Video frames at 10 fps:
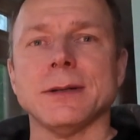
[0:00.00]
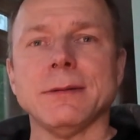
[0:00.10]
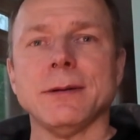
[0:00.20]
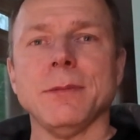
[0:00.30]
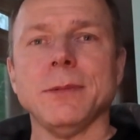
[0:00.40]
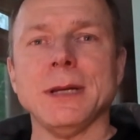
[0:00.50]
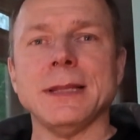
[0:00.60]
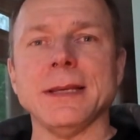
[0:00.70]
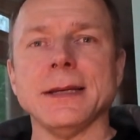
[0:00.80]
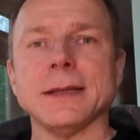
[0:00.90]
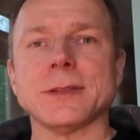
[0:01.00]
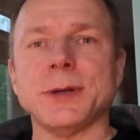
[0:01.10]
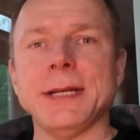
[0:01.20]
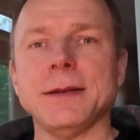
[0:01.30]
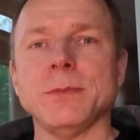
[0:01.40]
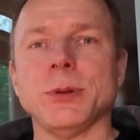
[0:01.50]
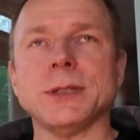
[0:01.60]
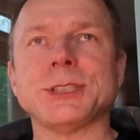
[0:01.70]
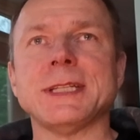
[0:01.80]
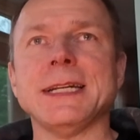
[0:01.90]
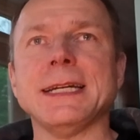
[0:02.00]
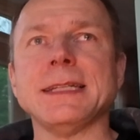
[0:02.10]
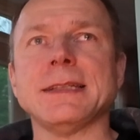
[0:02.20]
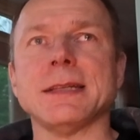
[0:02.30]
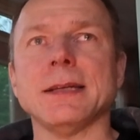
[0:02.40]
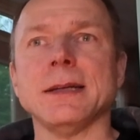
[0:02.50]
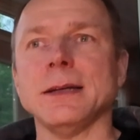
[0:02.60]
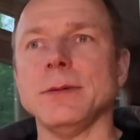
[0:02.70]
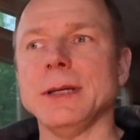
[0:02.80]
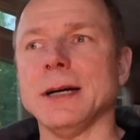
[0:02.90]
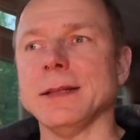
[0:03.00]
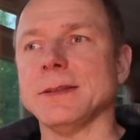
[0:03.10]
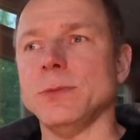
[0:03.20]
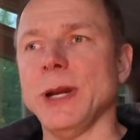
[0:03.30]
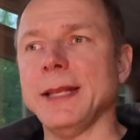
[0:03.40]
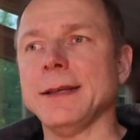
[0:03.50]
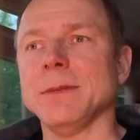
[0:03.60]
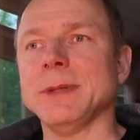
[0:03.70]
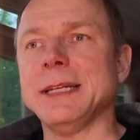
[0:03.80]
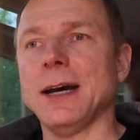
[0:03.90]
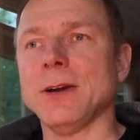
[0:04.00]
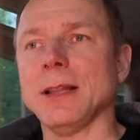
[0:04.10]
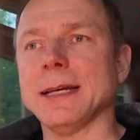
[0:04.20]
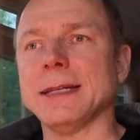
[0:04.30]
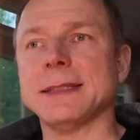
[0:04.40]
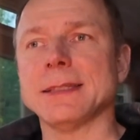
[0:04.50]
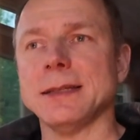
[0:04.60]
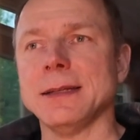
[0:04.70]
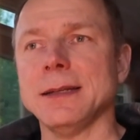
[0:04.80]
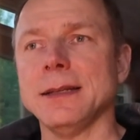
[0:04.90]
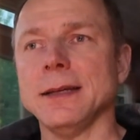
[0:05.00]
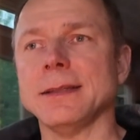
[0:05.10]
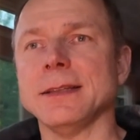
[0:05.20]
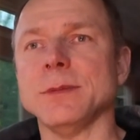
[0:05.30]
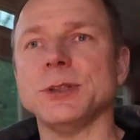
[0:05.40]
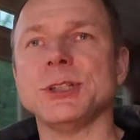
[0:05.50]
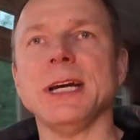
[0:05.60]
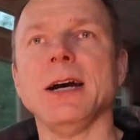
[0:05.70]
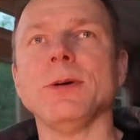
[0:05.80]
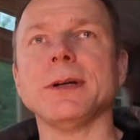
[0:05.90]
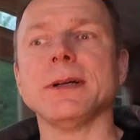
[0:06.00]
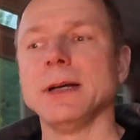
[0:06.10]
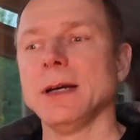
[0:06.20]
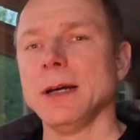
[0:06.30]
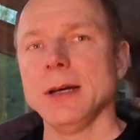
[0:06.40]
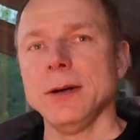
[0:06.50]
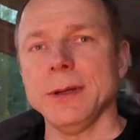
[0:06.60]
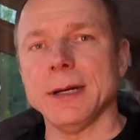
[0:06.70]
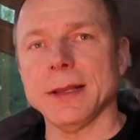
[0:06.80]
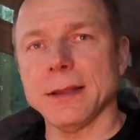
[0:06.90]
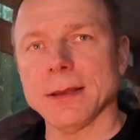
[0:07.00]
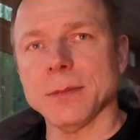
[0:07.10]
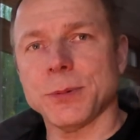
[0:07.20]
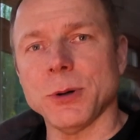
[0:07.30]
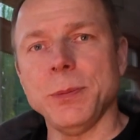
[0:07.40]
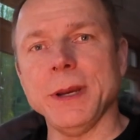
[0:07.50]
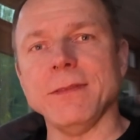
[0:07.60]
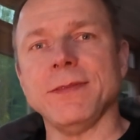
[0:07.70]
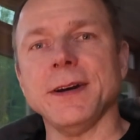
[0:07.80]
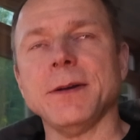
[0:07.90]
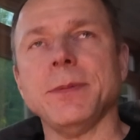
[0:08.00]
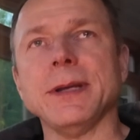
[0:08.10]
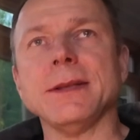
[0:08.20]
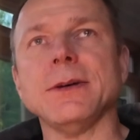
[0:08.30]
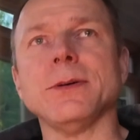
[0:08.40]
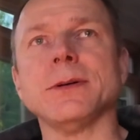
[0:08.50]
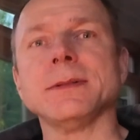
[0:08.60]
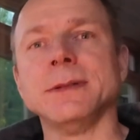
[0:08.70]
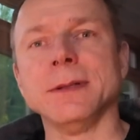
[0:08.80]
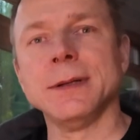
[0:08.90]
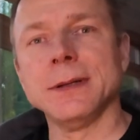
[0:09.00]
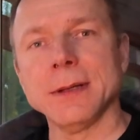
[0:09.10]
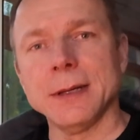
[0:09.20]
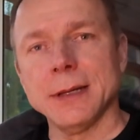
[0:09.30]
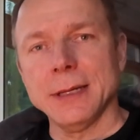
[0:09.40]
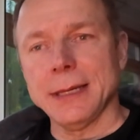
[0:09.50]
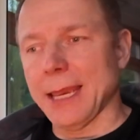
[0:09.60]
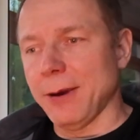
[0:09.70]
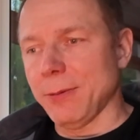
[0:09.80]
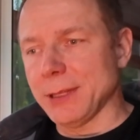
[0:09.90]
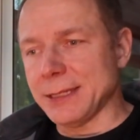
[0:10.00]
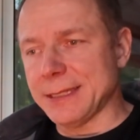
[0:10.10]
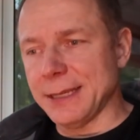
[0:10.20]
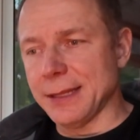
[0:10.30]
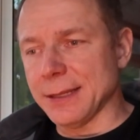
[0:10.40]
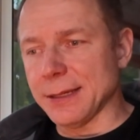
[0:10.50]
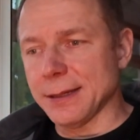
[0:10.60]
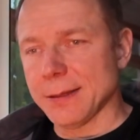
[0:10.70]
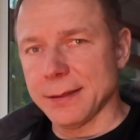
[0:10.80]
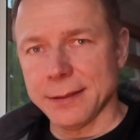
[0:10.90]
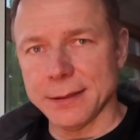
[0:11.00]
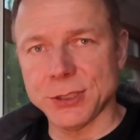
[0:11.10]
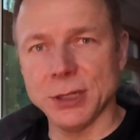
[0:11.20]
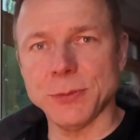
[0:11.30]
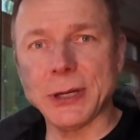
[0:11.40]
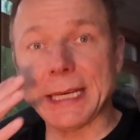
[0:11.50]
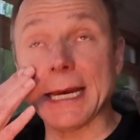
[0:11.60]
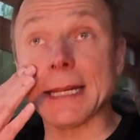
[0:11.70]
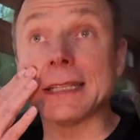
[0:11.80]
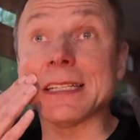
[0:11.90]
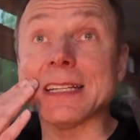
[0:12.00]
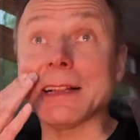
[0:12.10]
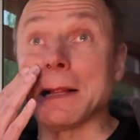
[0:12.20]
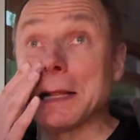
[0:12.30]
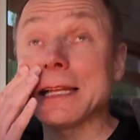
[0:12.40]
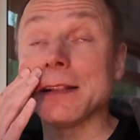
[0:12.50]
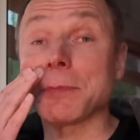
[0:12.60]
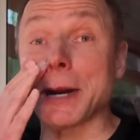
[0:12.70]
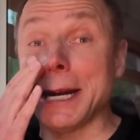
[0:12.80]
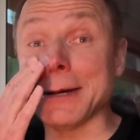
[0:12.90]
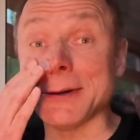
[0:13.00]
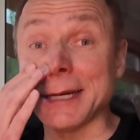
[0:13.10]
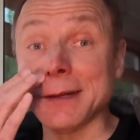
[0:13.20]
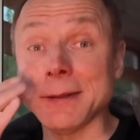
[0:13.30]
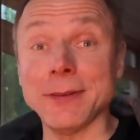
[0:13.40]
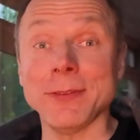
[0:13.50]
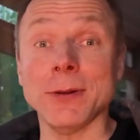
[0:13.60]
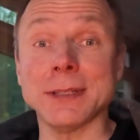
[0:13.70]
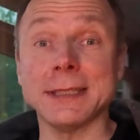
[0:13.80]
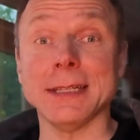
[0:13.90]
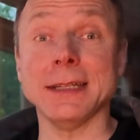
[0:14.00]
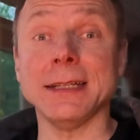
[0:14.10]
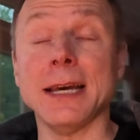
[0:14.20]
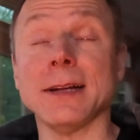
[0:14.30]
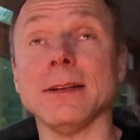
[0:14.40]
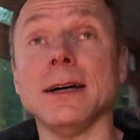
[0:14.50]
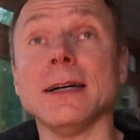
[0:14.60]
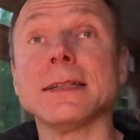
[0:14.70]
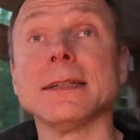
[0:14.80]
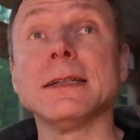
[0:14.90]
We're up on the screened-in porch tonight. We got some rain coming down, a nice summer shower. We got the little propane fire pit going. Can't really see the shimmering yet. It's a little bright out yet, even though it's 9 o'clock.